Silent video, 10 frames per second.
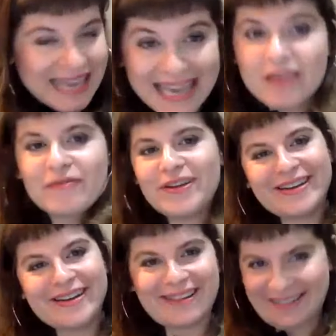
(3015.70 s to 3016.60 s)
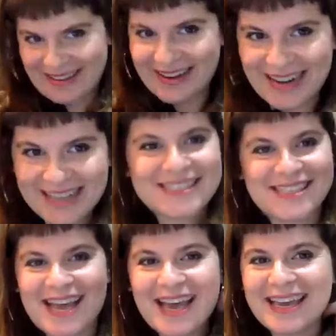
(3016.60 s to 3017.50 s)
Even, let's
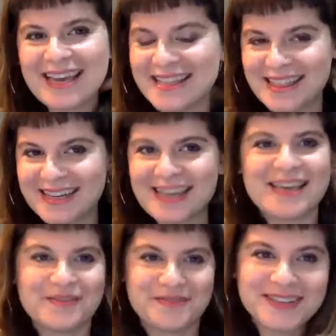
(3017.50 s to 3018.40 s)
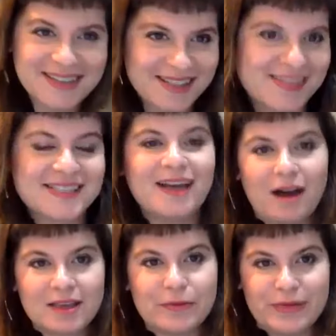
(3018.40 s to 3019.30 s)
say that even this
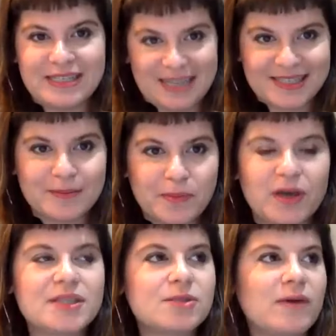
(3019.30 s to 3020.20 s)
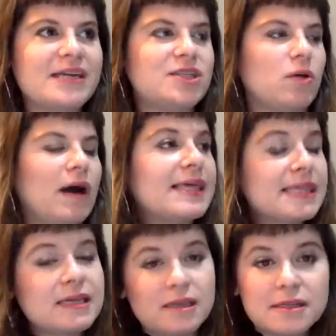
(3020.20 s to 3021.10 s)
argument doesn't persuade you. I
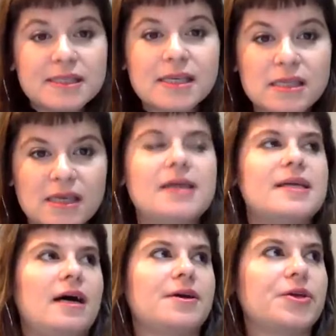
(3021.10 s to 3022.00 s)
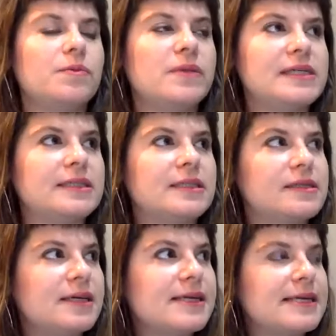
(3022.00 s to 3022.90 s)
think there is a third argument
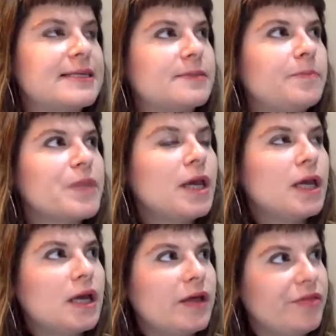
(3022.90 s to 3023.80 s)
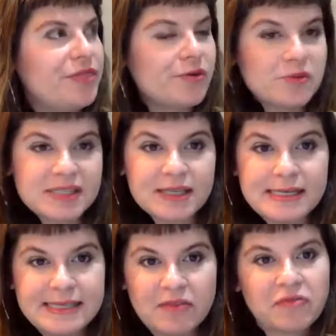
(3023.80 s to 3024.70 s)
that is, there is
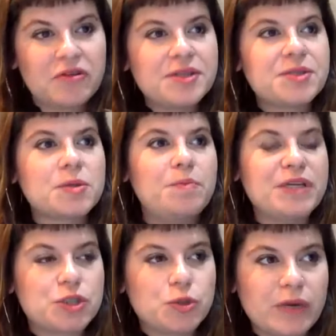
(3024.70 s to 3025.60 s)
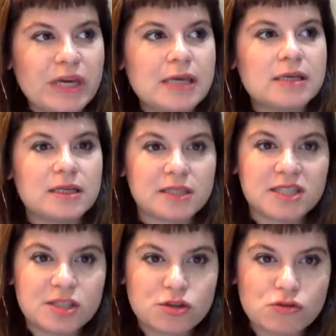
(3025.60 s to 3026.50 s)
a difference between
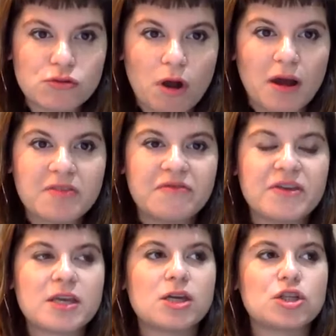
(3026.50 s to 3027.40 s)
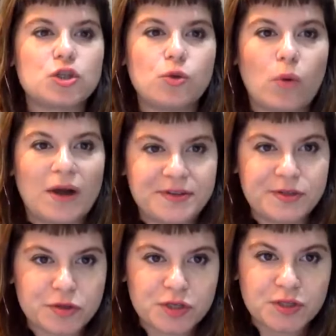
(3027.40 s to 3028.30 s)
striving to
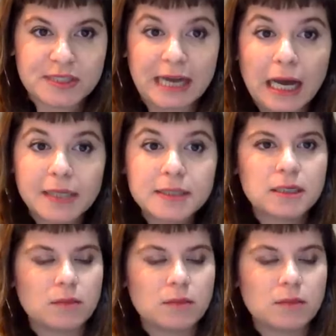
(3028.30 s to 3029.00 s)
understand,